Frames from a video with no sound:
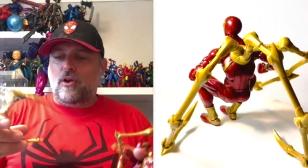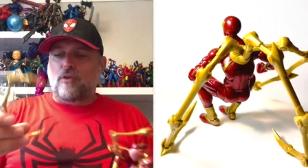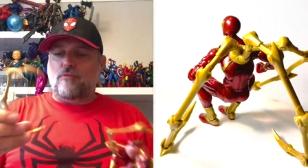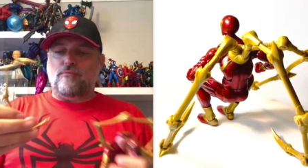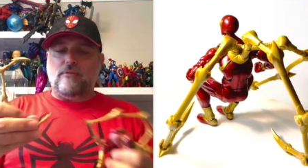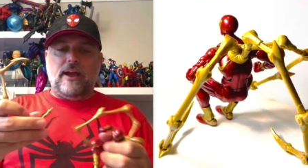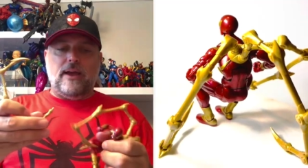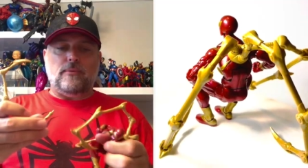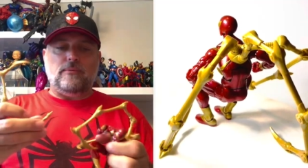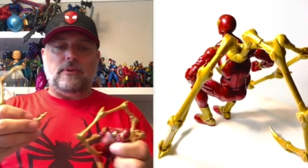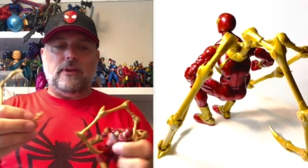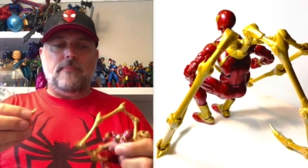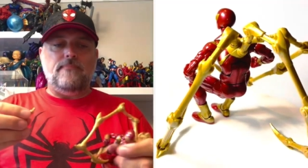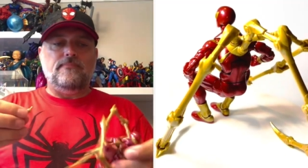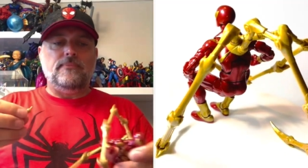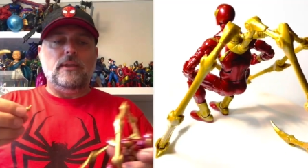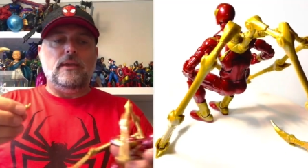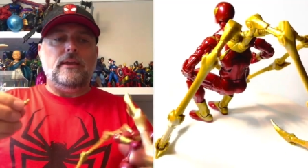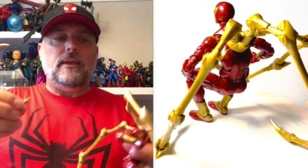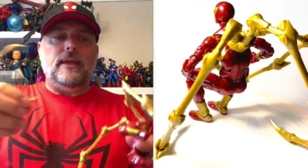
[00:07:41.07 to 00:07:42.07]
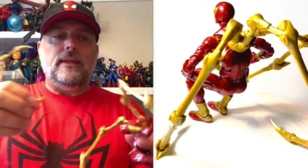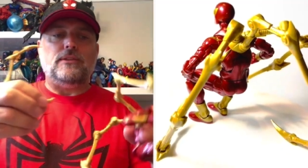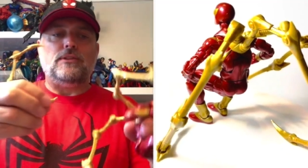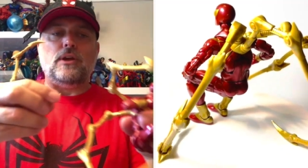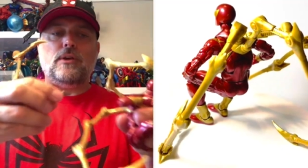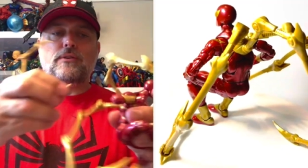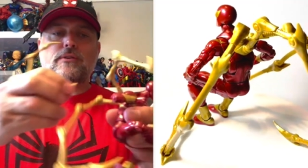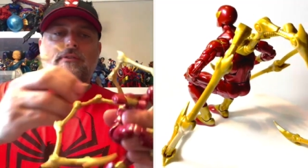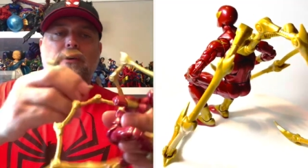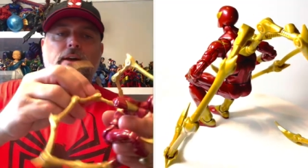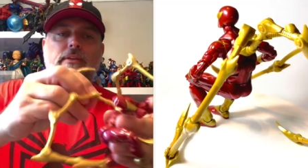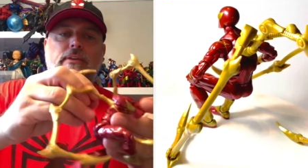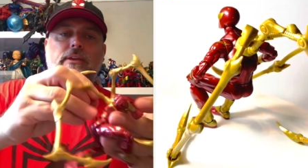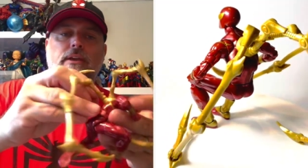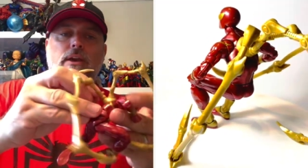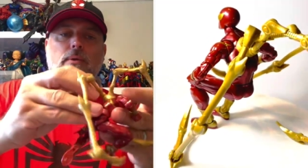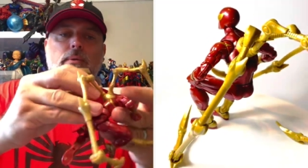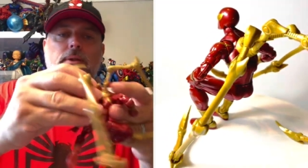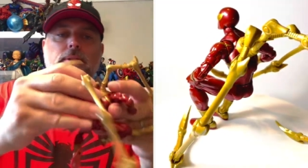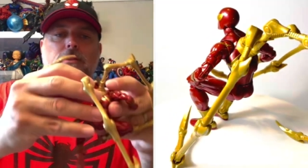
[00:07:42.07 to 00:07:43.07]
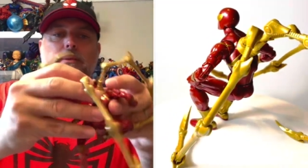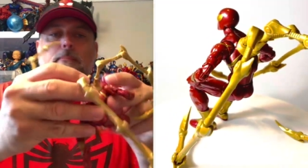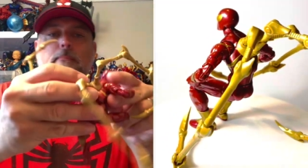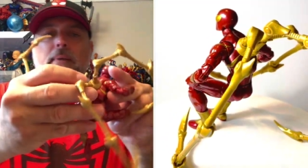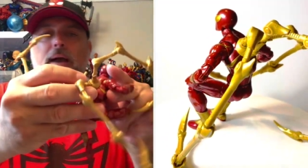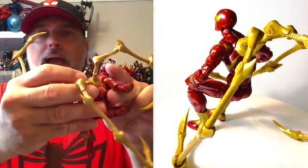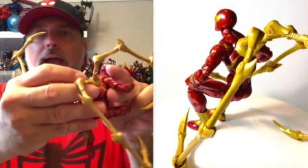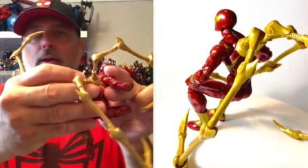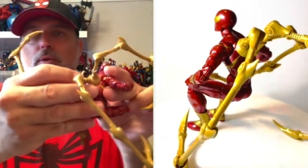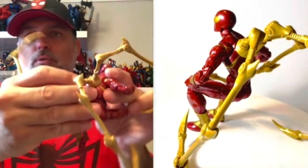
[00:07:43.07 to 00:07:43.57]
around him. In terms of how they go in the back